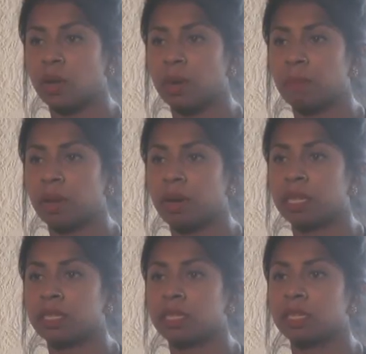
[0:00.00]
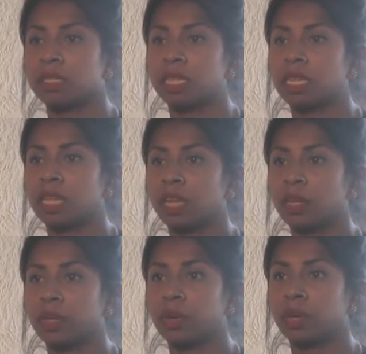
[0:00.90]
comparing to a city like
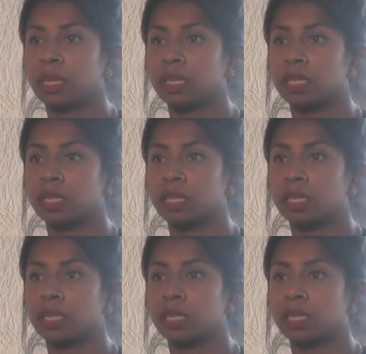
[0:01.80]
New York,